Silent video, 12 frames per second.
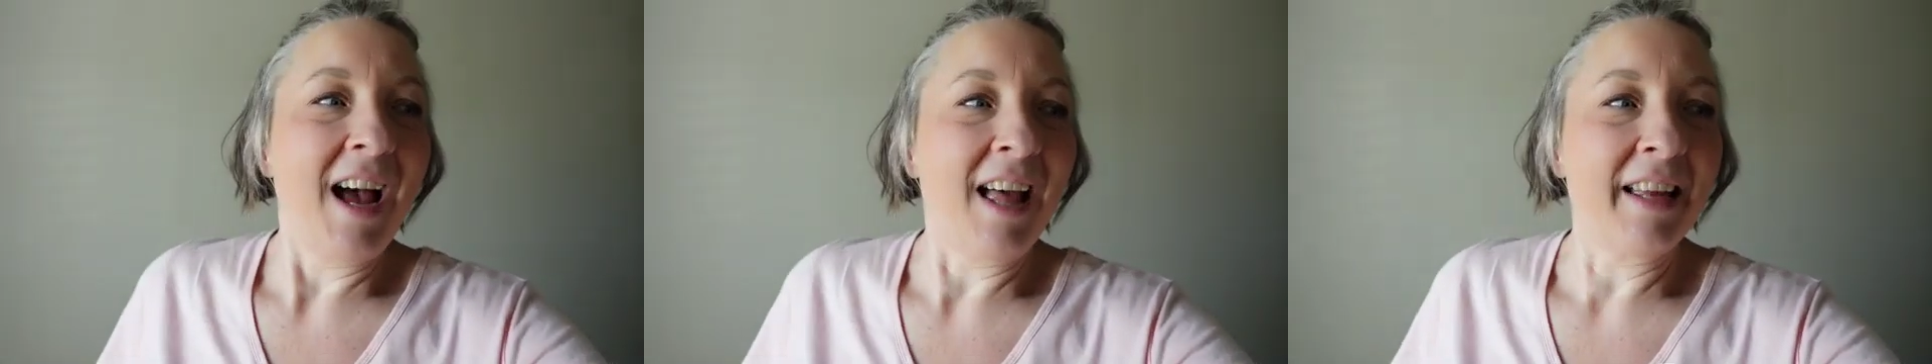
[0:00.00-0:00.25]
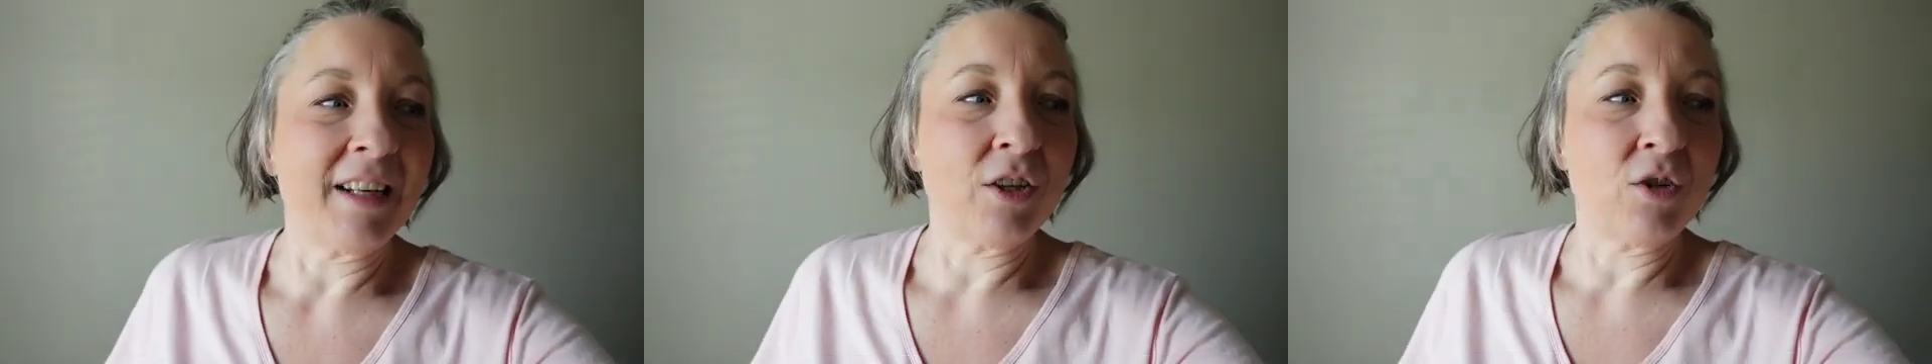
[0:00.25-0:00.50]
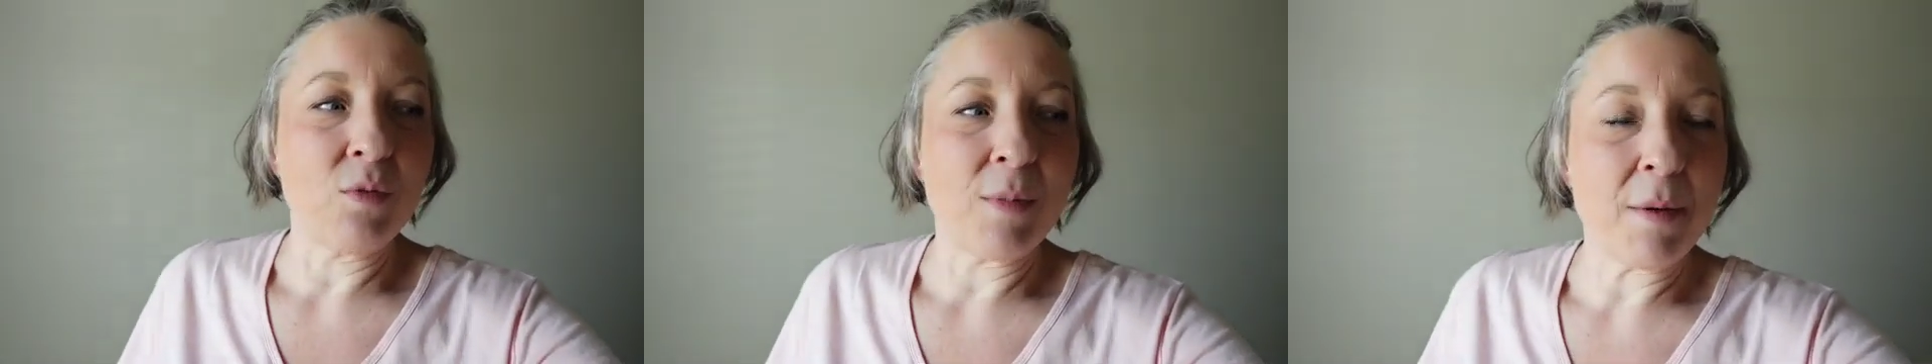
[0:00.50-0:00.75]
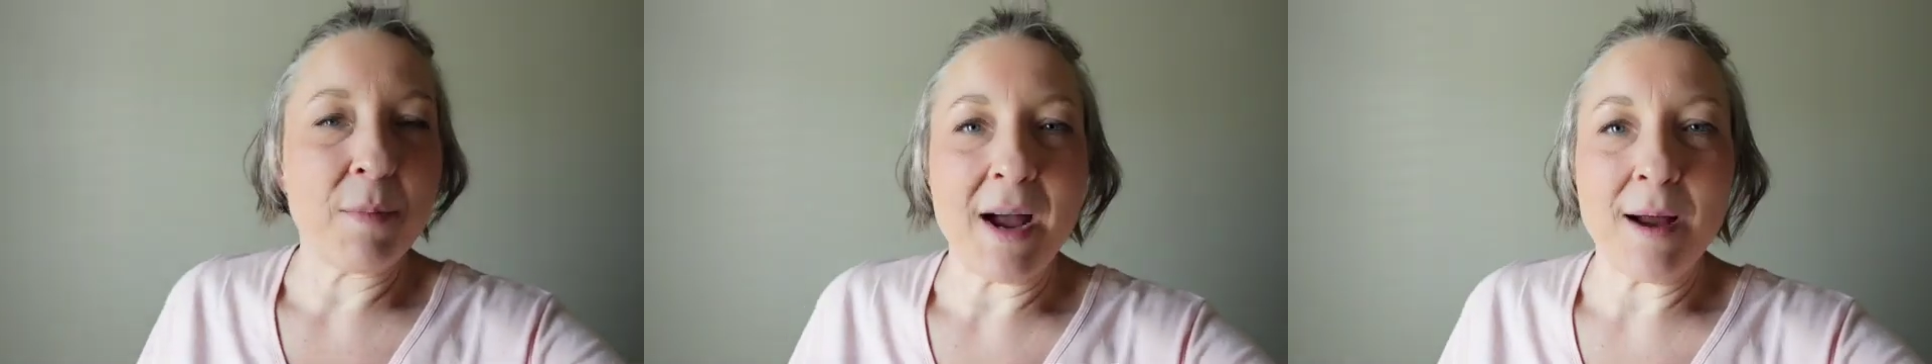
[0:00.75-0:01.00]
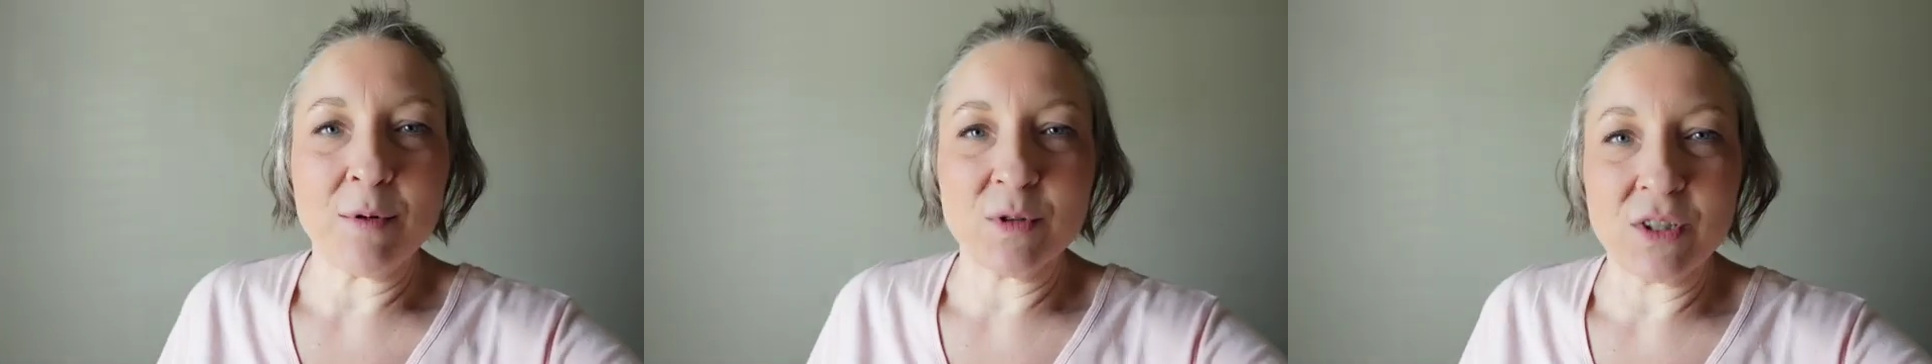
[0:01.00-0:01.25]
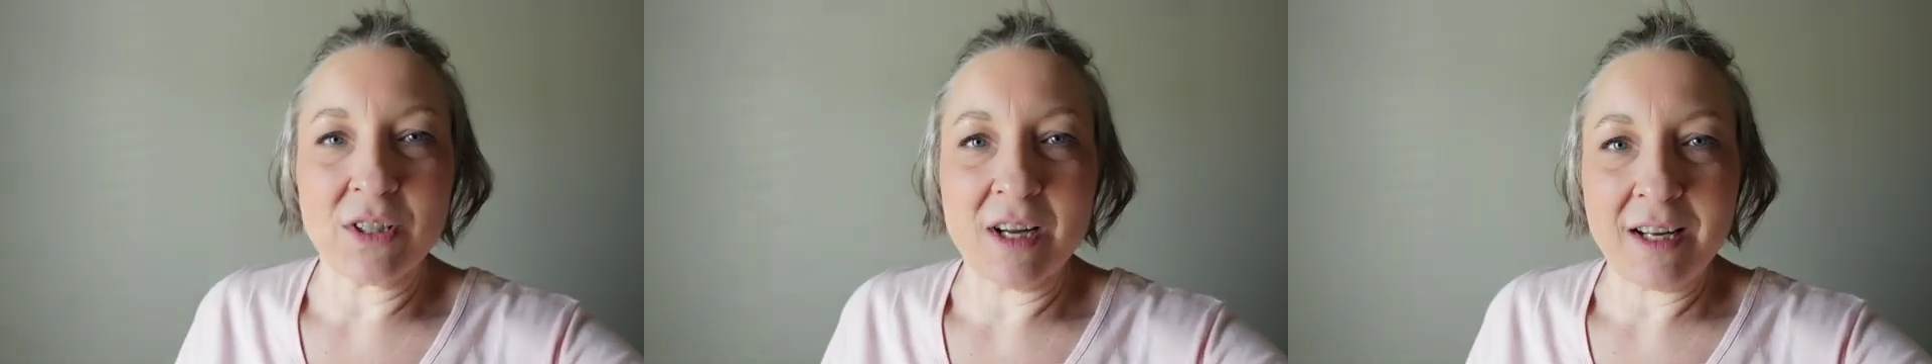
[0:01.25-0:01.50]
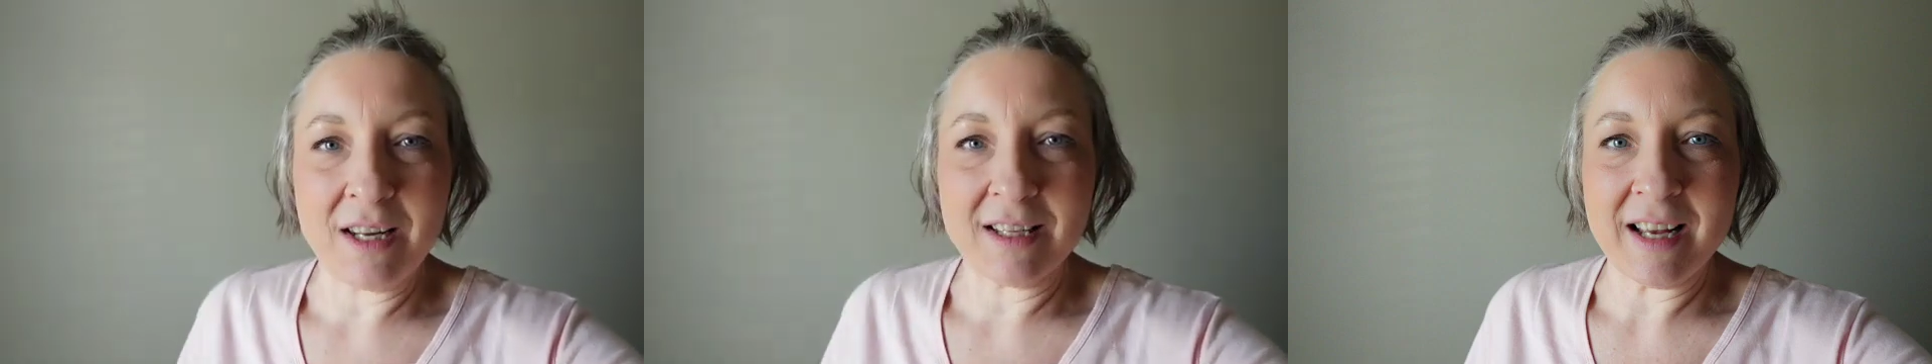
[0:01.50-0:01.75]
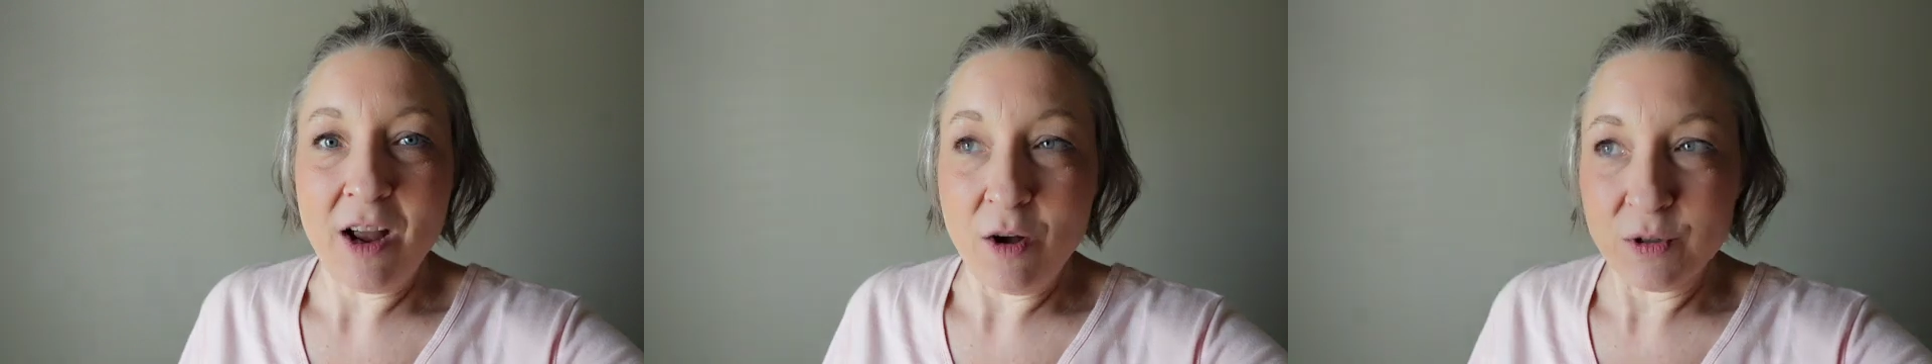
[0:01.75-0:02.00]
I like to do my Bible studies.
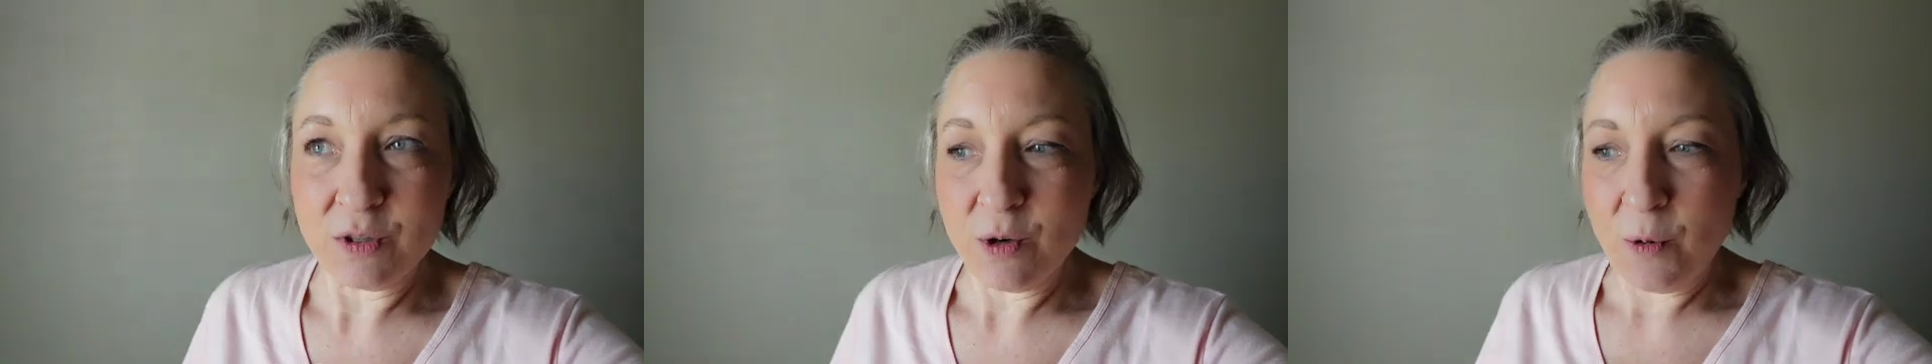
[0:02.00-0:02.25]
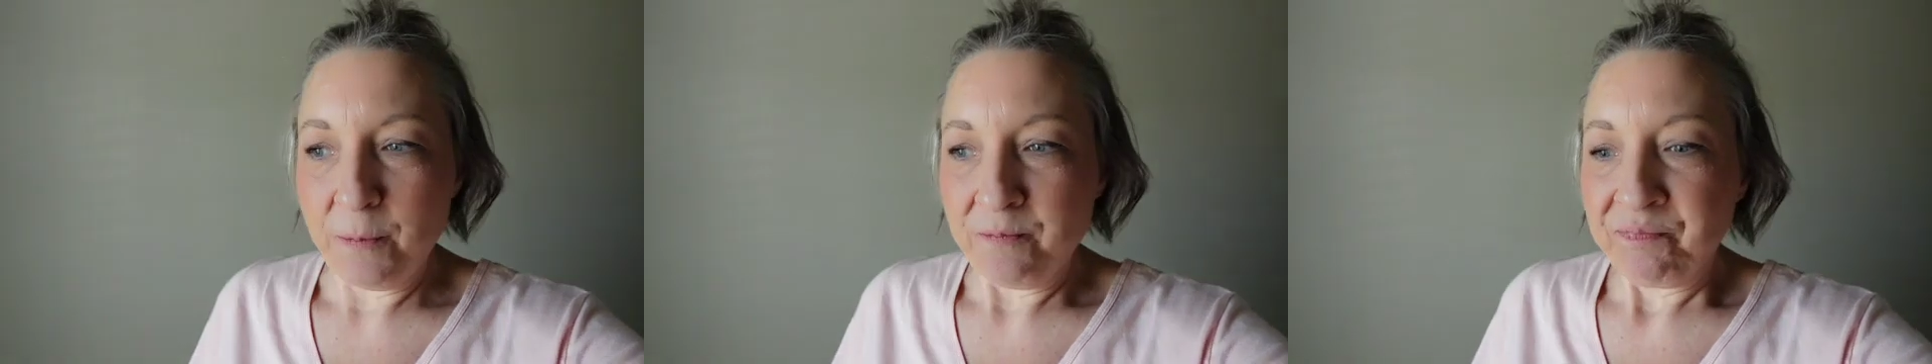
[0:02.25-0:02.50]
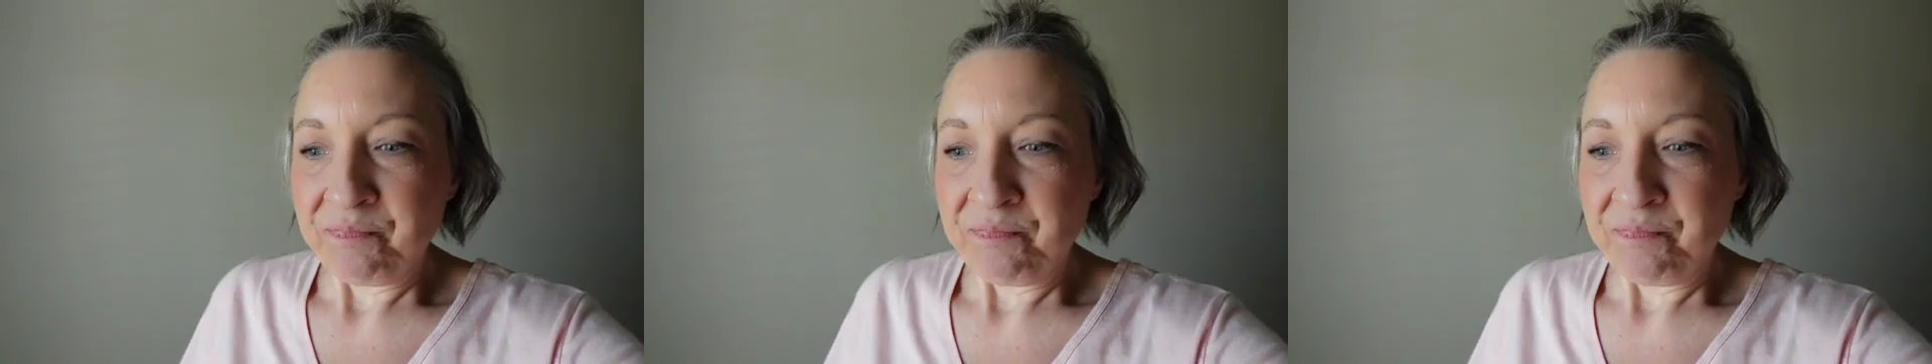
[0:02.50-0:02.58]
I also